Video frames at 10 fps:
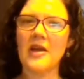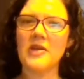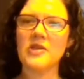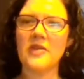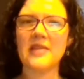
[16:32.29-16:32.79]

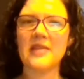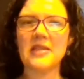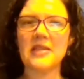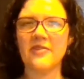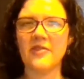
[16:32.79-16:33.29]
So that's the
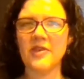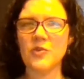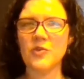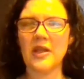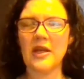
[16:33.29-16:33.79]
difference,
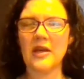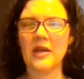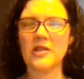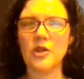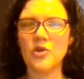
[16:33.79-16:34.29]
really. A
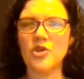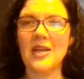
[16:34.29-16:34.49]
solution